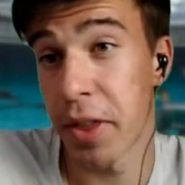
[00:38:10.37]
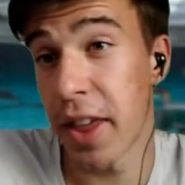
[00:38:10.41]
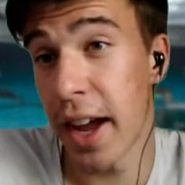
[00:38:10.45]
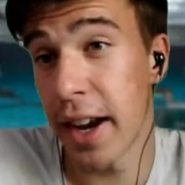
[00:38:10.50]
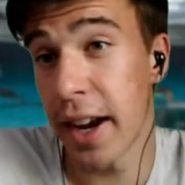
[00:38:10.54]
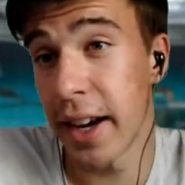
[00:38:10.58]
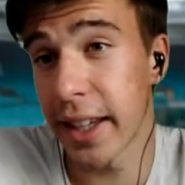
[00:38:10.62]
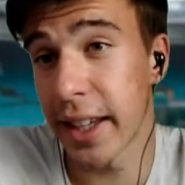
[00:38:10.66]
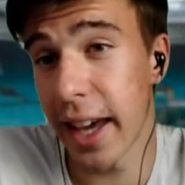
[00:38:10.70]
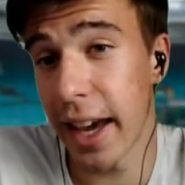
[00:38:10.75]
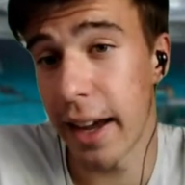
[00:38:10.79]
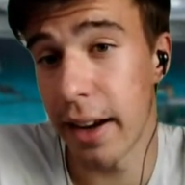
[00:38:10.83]

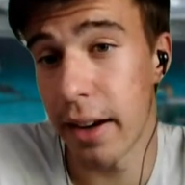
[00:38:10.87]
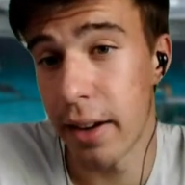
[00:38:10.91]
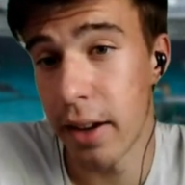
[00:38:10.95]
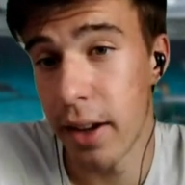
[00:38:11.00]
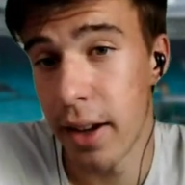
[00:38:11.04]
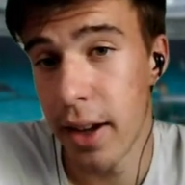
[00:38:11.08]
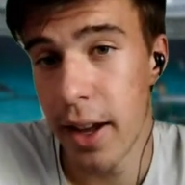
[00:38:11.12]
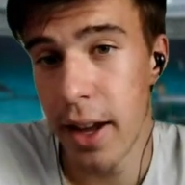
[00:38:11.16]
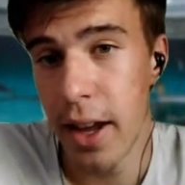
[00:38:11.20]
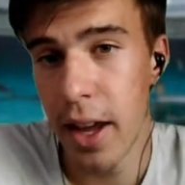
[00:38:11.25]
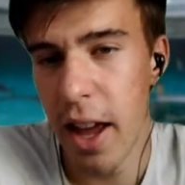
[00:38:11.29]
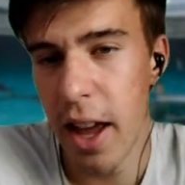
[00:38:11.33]
Then again,
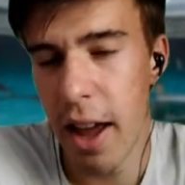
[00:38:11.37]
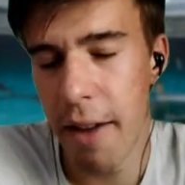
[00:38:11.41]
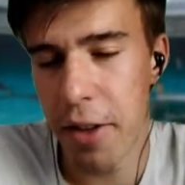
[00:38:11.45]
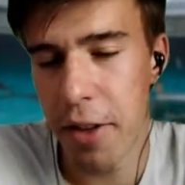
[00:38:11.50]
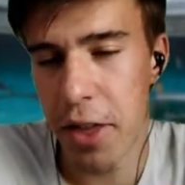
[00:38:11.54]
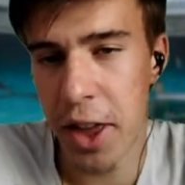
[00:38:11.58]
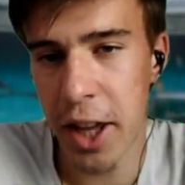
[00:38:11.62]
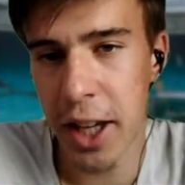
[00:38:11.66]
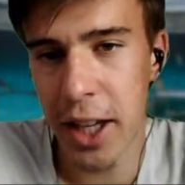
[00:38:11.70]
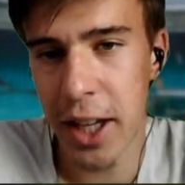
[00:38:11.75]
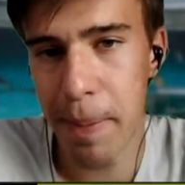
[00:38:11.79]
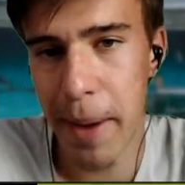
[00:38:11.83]
if
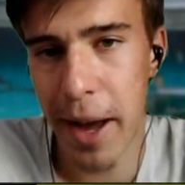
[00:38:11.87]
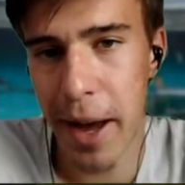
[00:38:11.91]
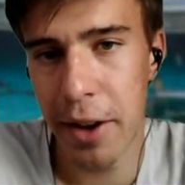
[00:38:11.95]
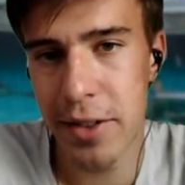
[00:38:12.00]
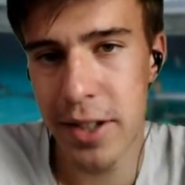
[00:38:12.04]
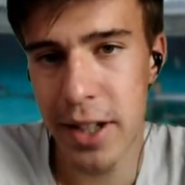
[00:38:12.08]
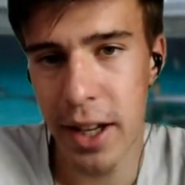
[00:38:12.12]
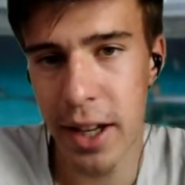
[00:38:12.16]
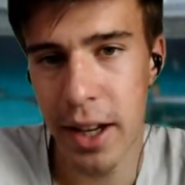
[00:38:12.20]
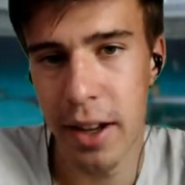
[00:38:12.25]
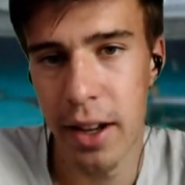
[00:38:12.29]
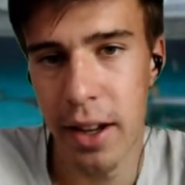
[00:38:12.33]
you think
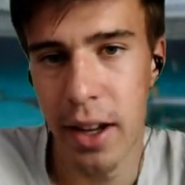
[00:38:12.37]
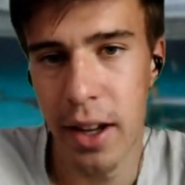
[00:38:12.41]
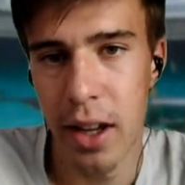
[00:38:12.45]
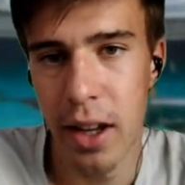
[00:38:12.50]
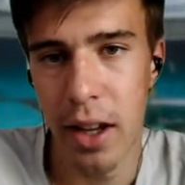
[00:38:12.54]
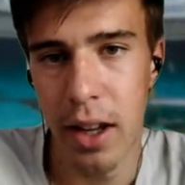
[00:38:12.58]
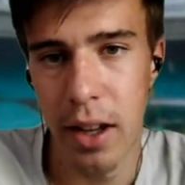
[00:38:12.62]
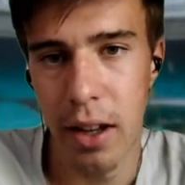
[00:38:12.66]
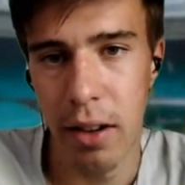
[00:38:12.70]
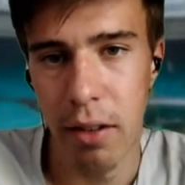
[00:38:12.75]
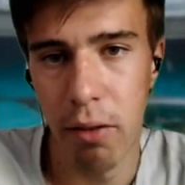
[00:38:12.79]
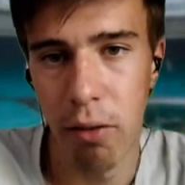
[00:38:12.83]
about it,
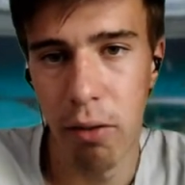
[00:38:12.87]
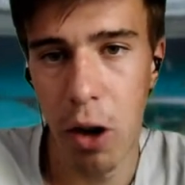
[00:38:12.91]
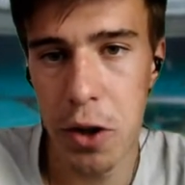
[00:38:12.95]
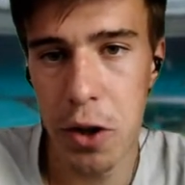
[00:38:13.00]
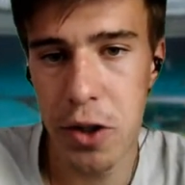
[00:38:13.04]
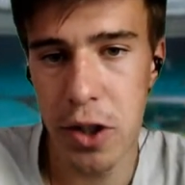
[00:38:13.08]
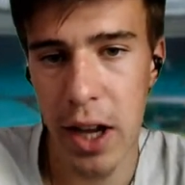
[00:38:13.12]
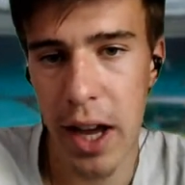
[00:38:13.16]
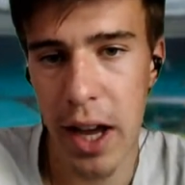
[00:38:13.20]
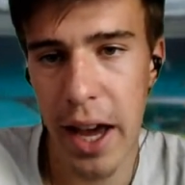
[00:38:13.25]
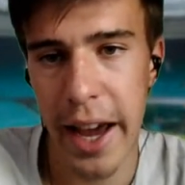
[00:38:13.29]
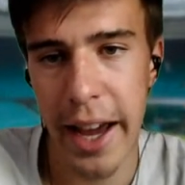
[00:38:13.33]

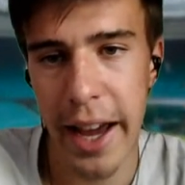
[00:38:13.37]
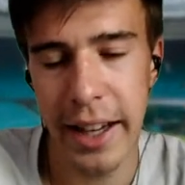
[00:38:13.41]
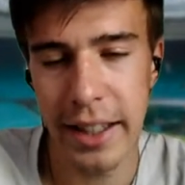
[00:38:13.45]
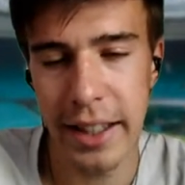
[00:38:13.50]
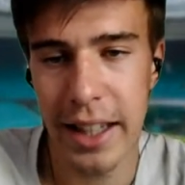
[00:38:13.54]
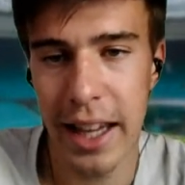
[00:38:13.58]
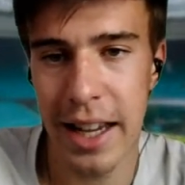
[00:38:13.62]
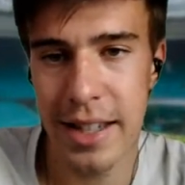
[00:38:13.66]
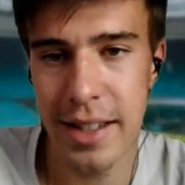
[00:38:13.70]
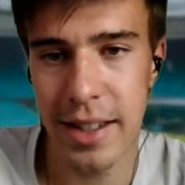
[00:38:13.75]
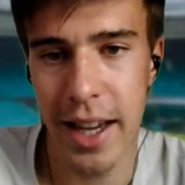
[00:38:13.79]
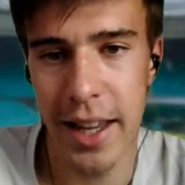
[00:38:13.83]
Roger
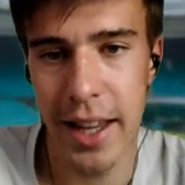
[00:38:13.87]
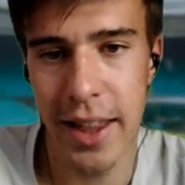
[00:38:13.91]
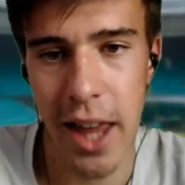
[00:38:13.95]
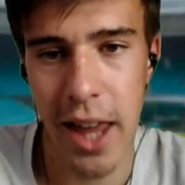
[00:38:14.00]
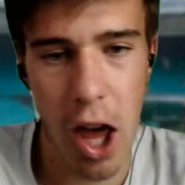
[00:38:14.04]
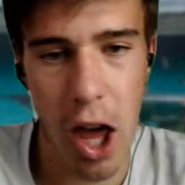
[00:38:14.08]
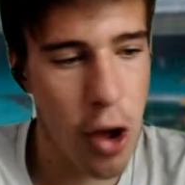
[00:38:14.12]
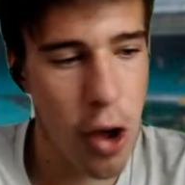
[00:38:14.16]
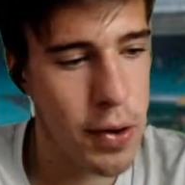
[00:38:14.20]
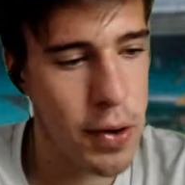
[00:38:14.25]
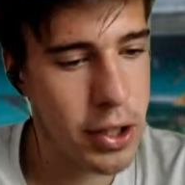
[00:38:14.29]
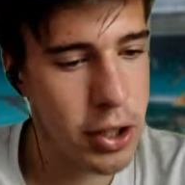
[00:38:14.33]
and Gasquet,
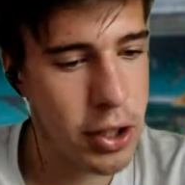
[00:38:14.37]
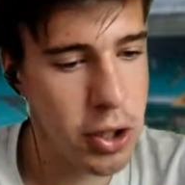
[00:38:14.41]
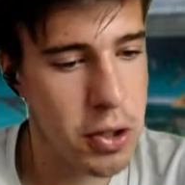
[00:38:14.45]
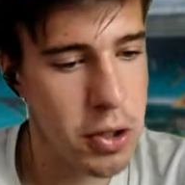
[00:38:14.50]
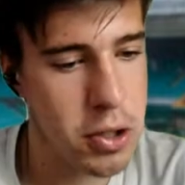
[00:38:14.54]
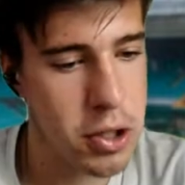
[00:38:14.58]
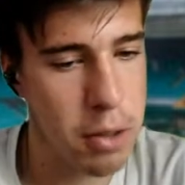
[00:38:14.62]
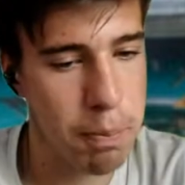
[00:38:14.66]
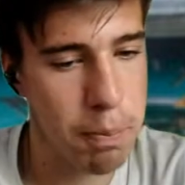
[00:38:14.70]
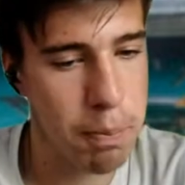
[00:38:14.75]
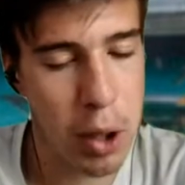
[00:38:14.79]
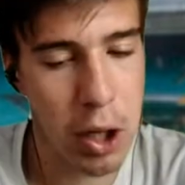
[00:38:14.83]
they only
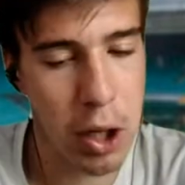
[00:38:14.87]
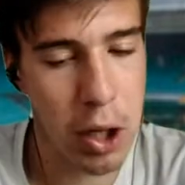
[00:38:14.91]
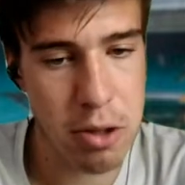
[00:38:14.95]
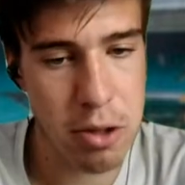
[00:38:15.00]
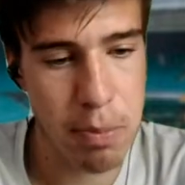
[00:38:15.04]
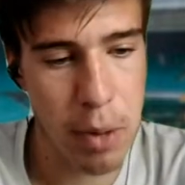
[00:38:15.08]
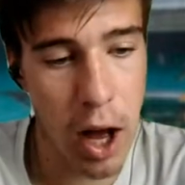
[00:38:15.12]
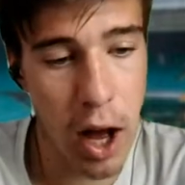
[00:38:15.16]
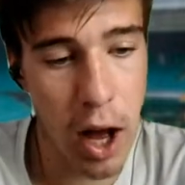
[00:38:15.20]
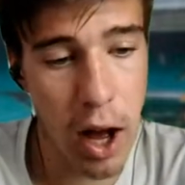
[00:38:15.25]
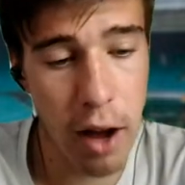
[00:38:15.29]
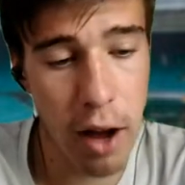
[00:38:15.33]
use the
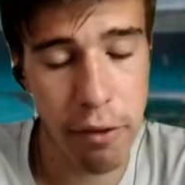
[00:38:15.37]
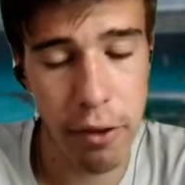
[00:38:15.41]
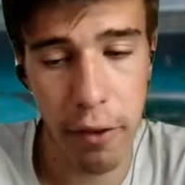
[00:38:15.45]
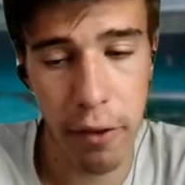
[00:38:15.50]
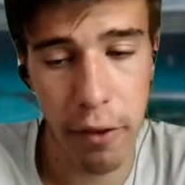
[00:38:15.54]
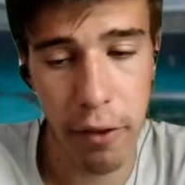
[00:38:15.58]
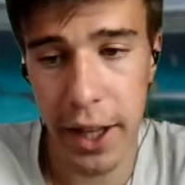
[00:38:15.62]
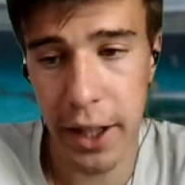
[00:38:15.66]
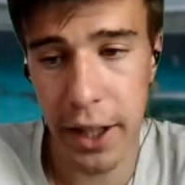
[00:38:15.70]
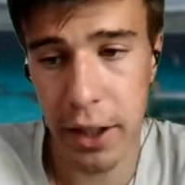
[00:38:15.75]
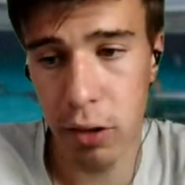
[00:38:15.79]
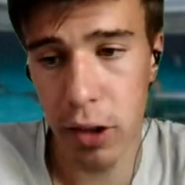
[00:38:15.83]
bottom half
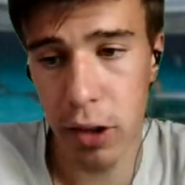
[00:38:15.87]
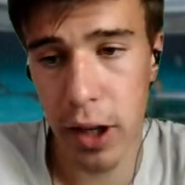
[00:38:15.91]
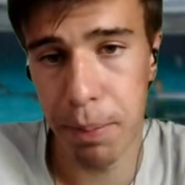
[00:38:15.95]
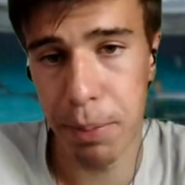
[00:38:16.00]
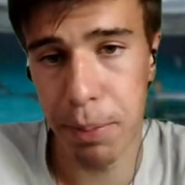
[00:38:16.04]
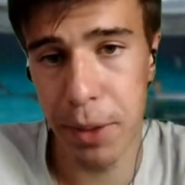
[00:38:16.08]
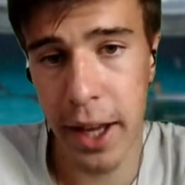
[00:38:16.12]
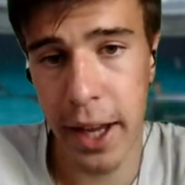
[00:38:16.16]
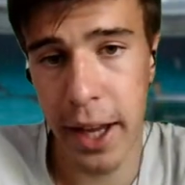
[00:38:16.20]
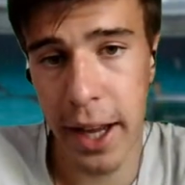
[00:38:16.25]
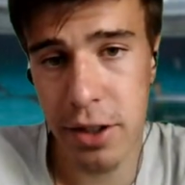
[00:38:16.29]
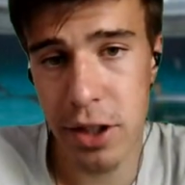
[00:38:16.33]
of their
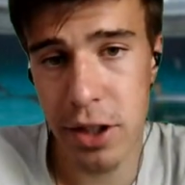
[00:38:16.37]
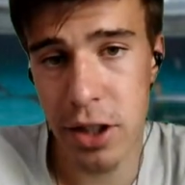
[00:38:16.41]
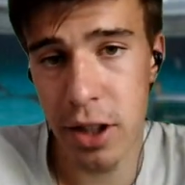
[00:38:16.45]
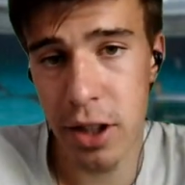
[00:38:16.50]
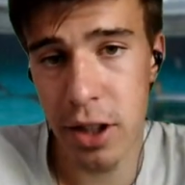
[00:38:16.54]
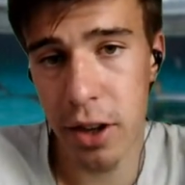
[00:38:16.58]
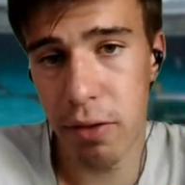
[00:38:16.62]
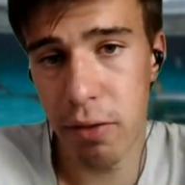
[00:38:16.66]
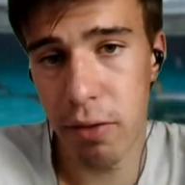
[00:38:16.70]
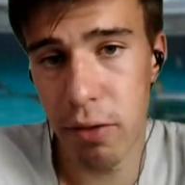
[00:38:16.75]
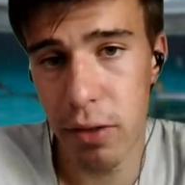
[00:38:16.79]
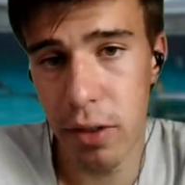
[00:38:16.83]
grip. They actually
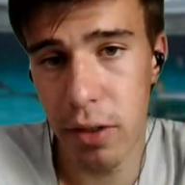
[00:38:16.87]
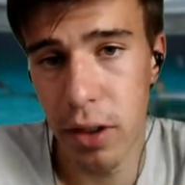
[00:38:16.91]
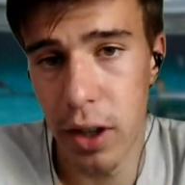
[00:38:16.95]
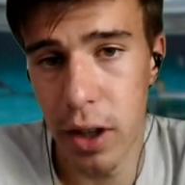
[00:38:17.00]
don't